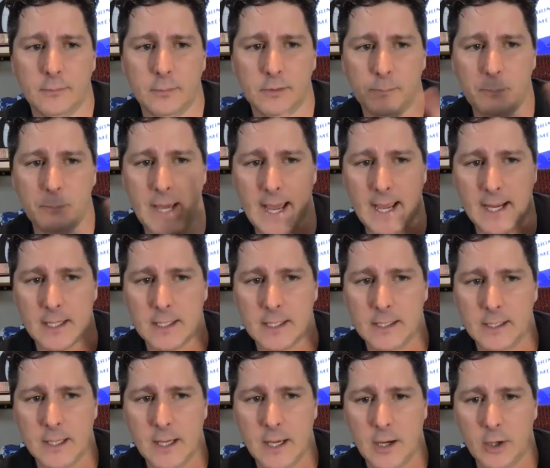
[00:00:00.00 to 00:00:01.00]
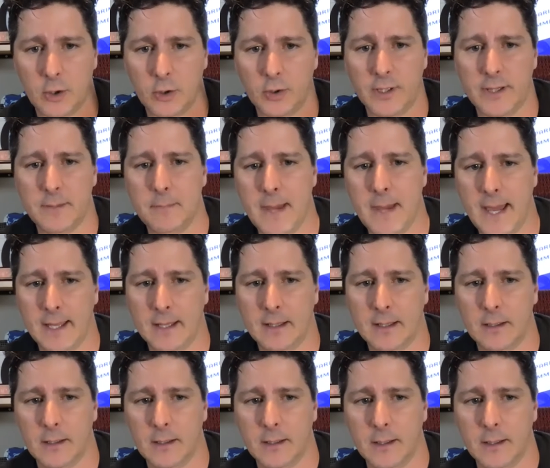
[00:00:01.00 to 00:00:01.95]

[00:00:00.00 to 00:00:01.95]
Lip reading: was back in early May.